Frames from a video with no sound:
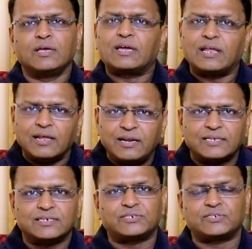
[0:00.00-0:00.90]
Clearly,
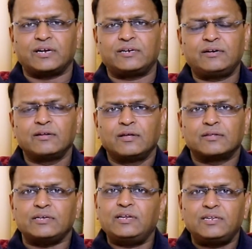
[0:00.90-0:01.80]
as I stated,
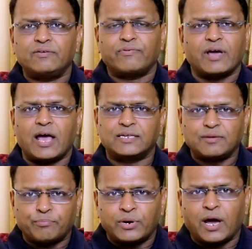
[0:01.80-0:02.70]
ETF as
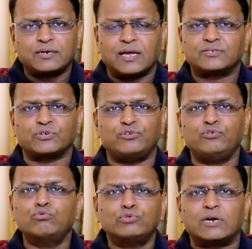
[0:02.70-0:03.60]
a product has a
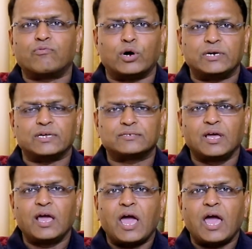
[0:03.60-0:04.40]
huge advantage,